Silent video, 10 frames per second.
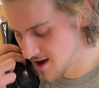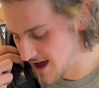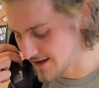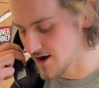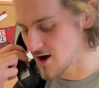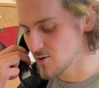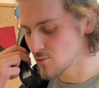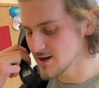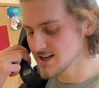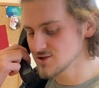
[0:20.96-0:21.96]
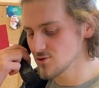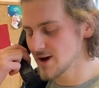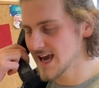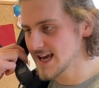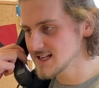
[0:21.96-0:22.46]
Hey there, what is
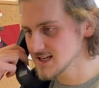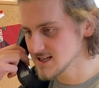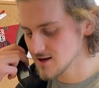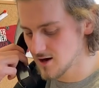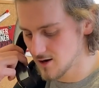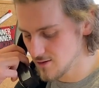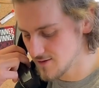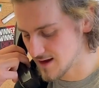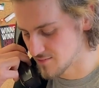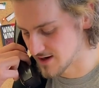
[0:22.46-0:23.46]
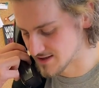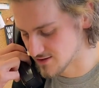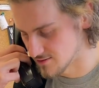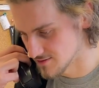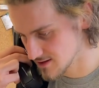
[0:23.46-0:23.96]
your heated clothing brand
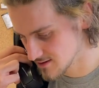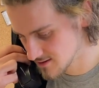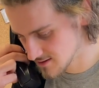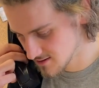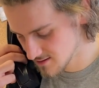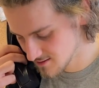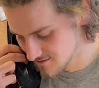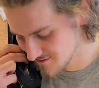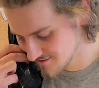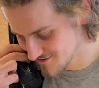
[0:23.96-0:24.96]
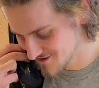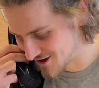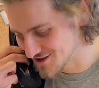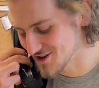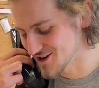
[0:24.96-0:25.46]
called?
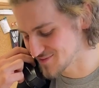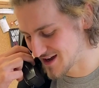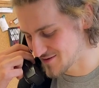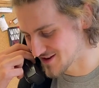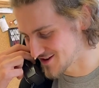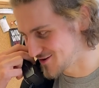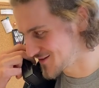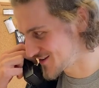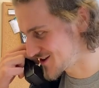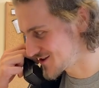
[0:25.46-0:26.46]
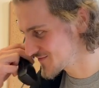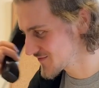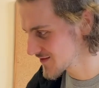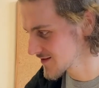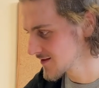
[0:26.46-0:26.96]
Keis Baby. All right, thank you.
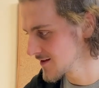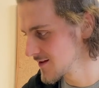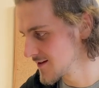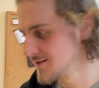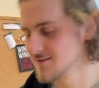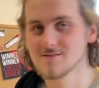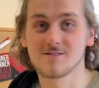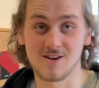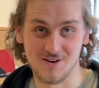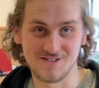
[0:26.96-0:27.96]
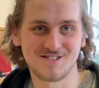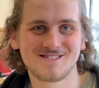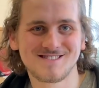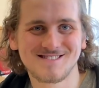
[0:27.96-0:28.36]
Keis.